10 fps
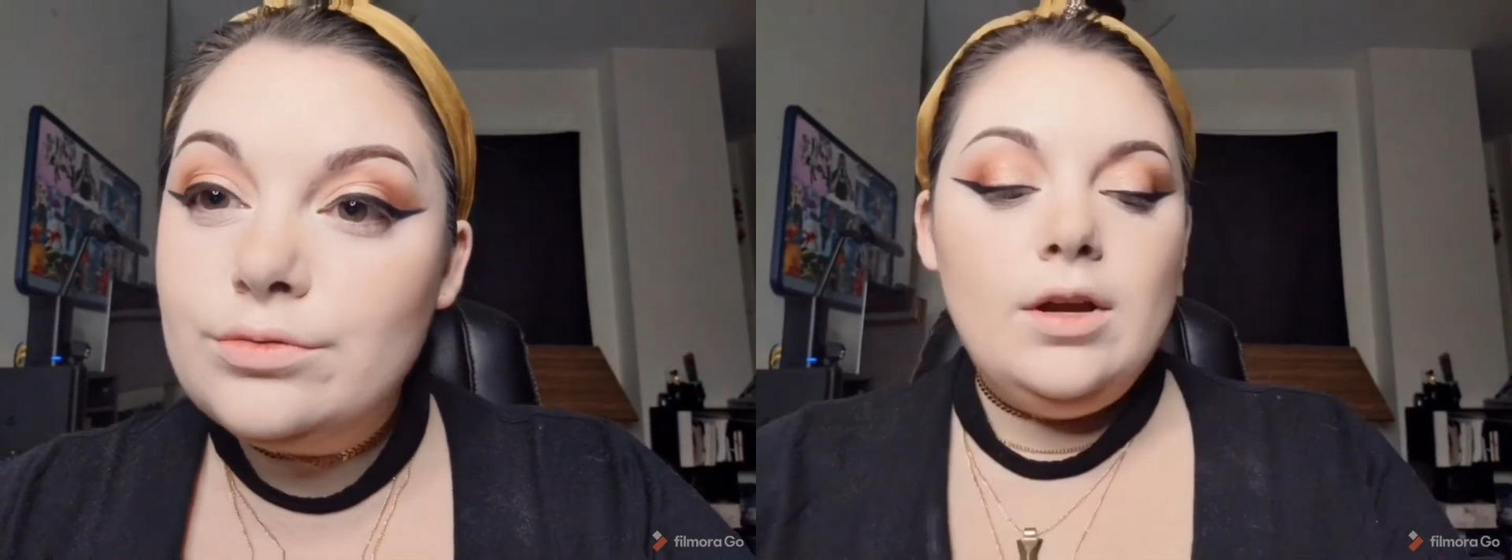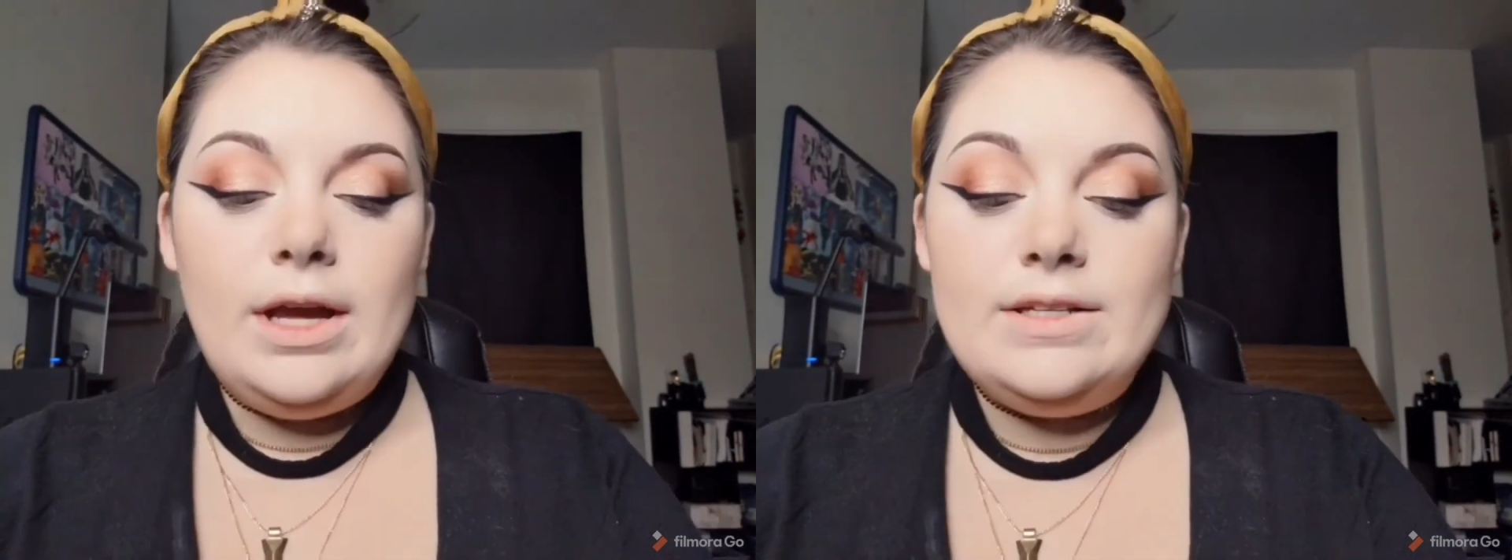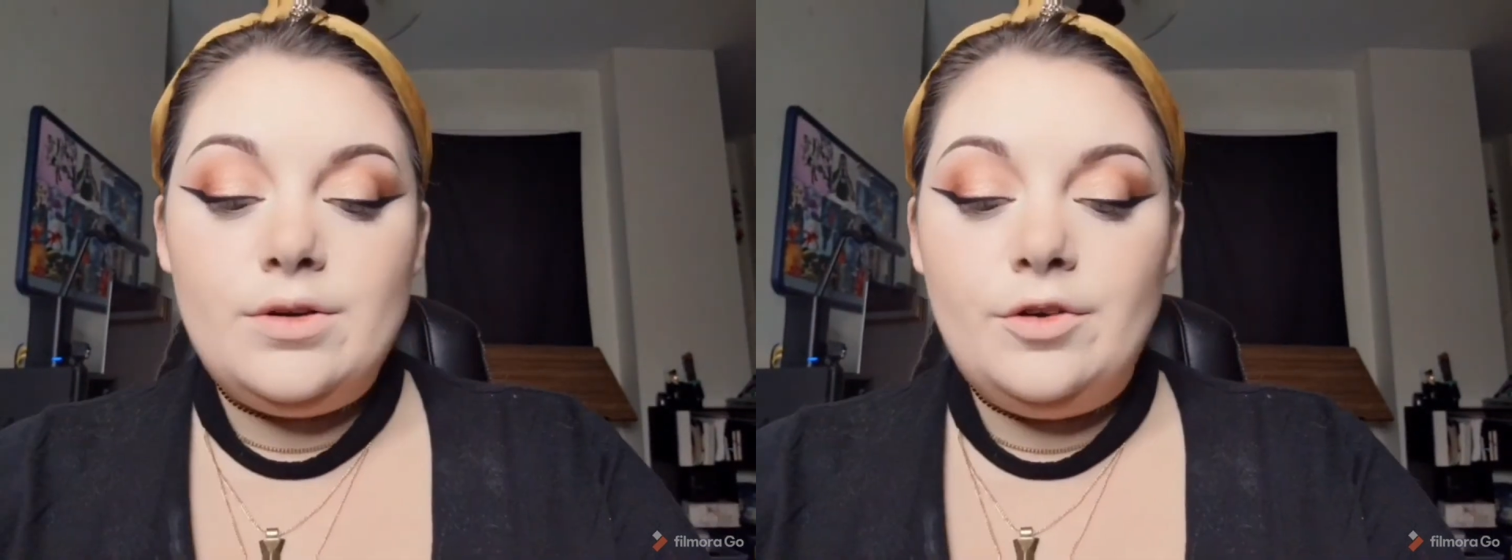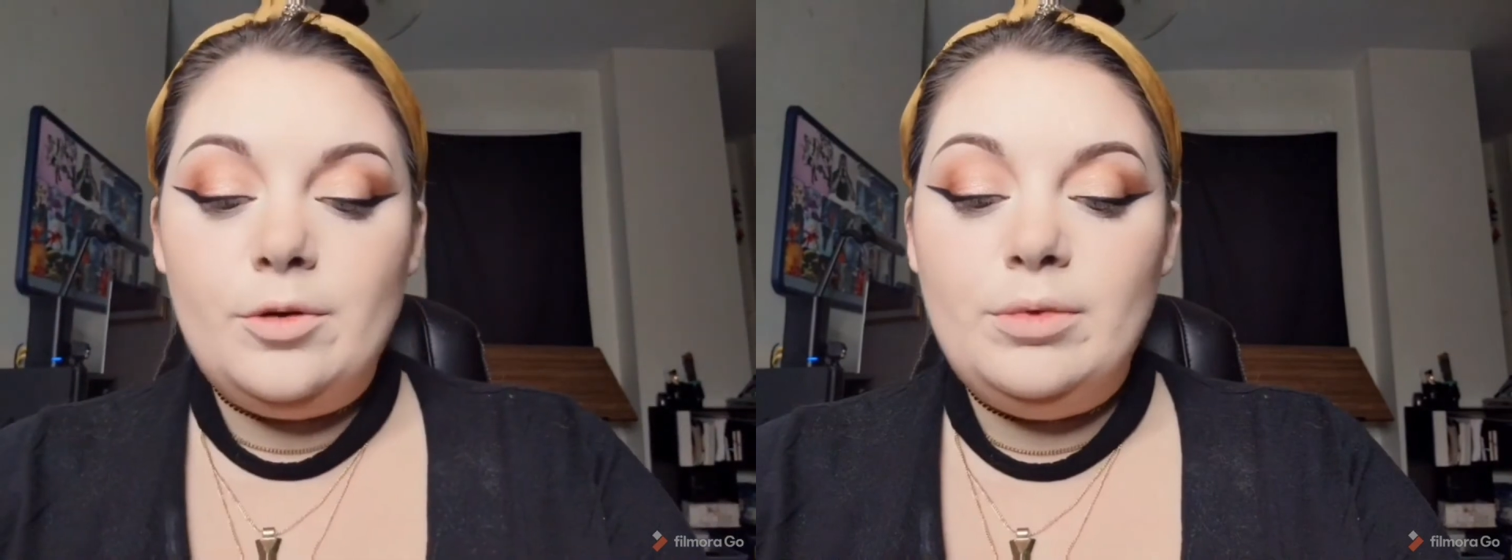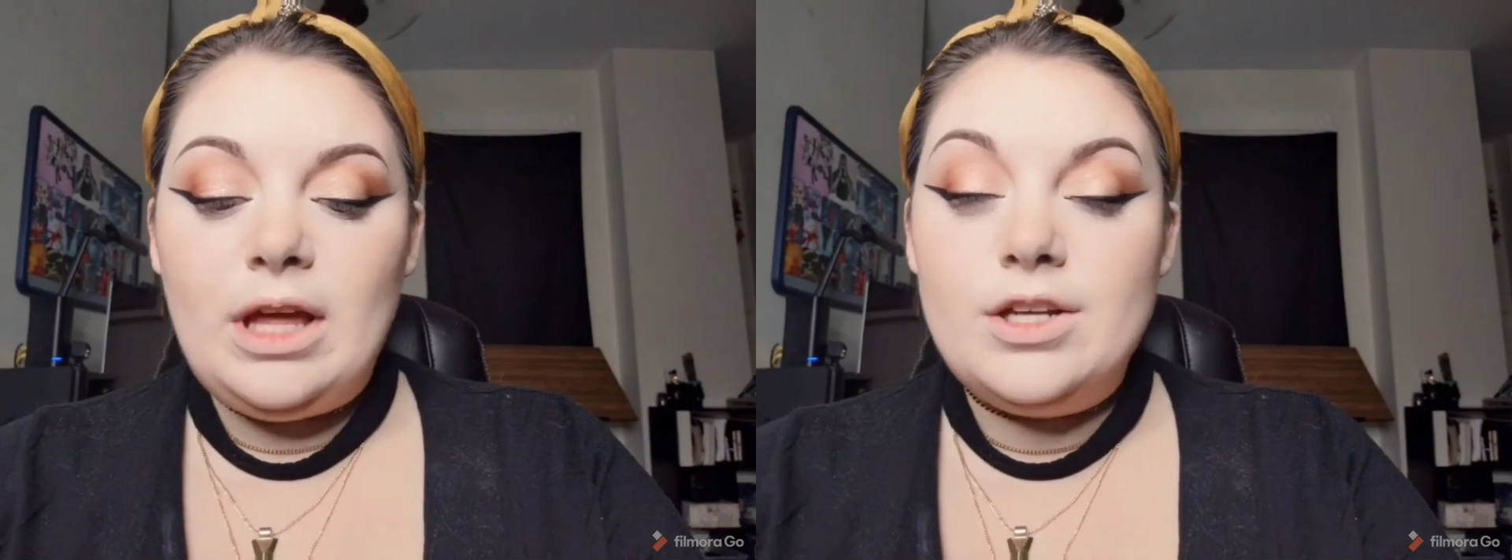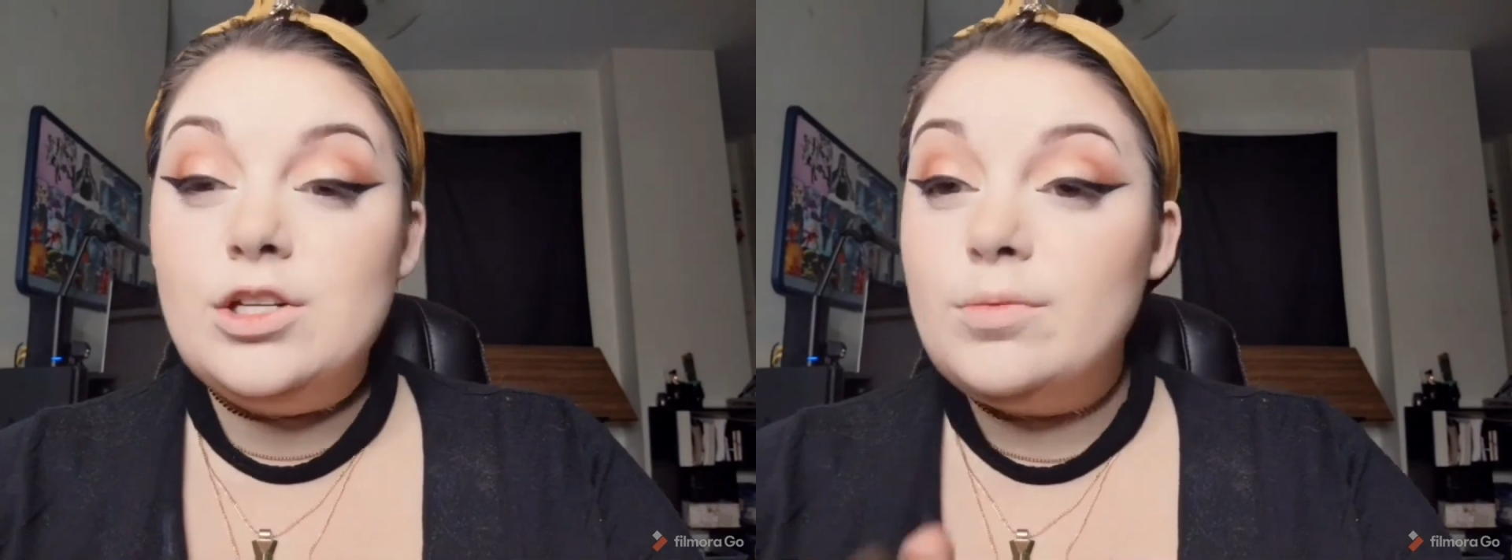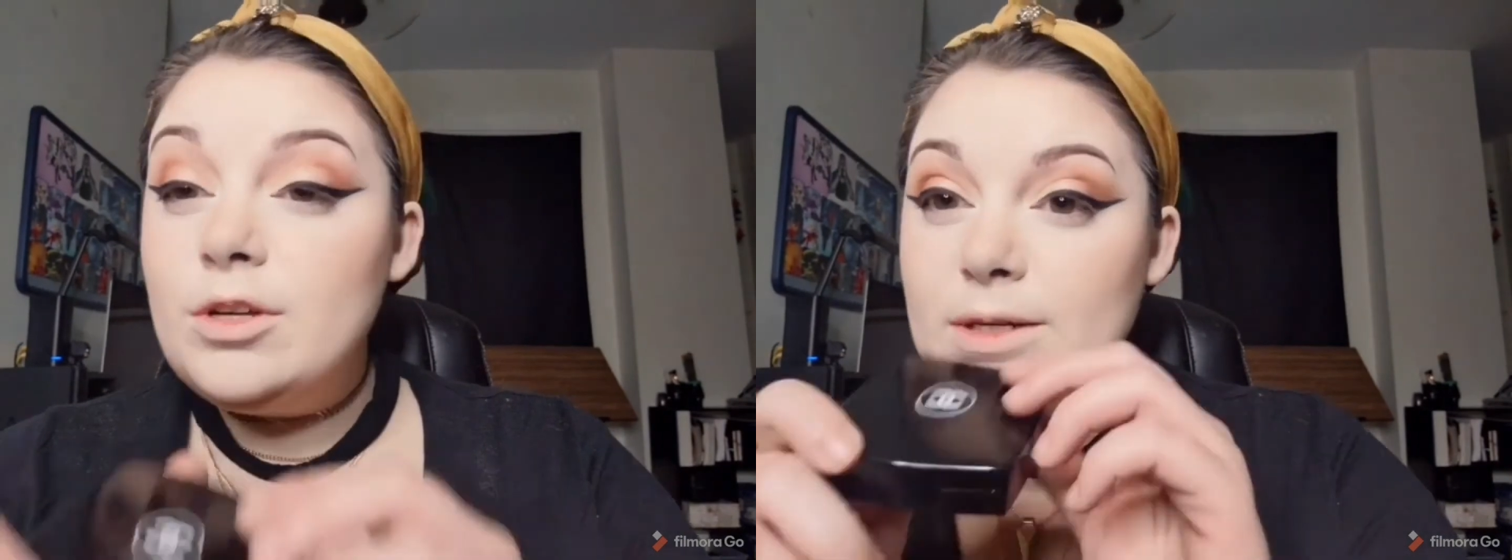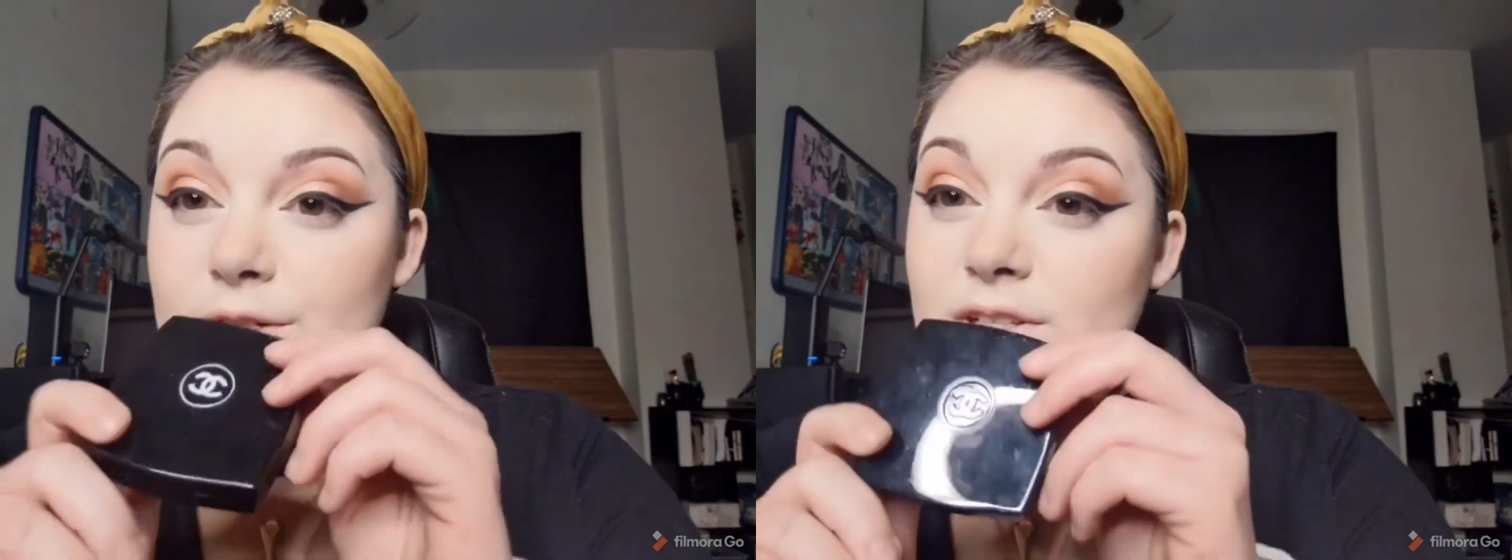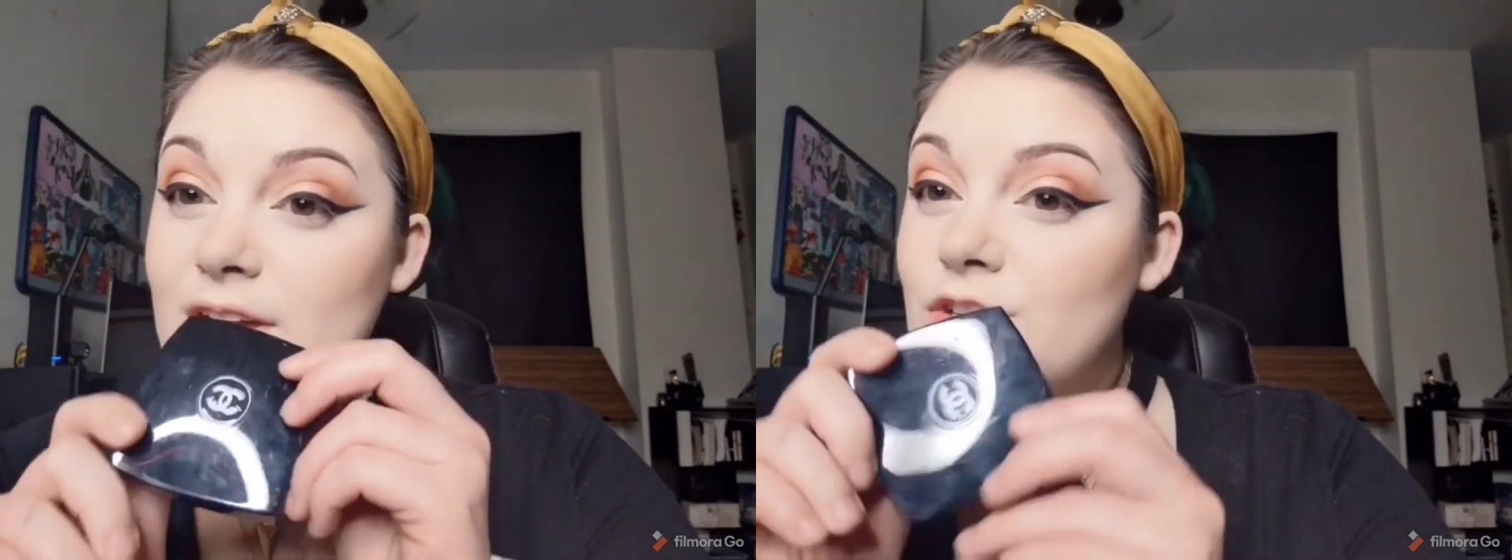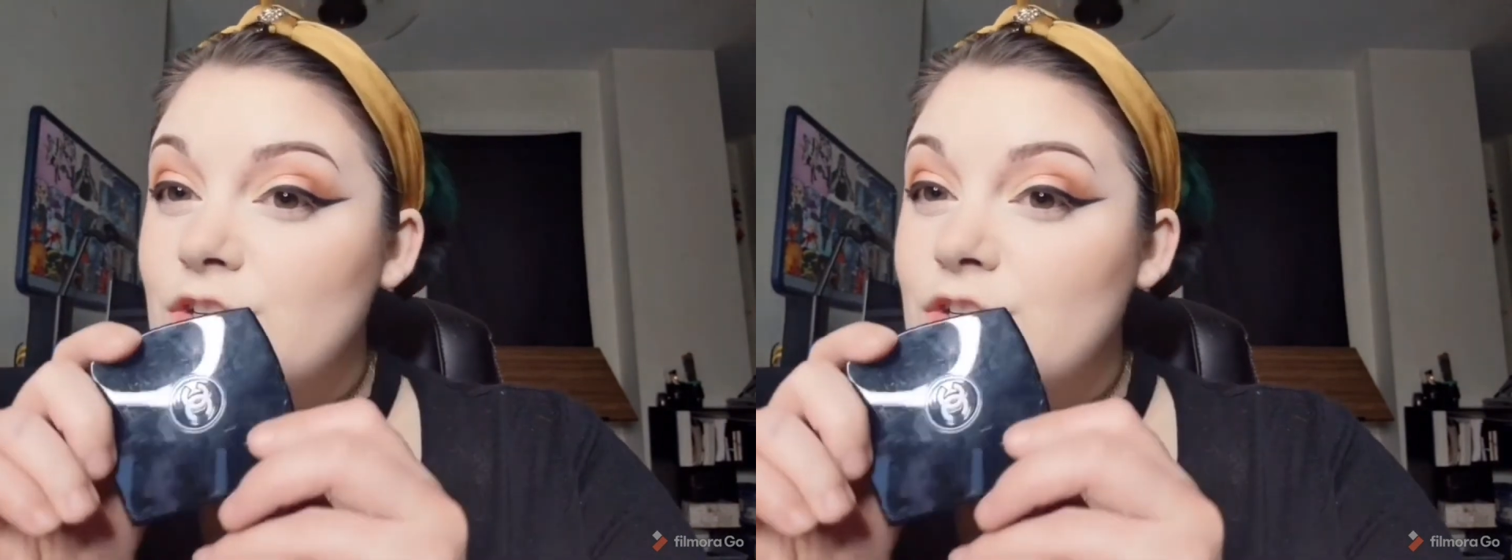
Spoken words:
Okay, so for blush, I'm going to be using a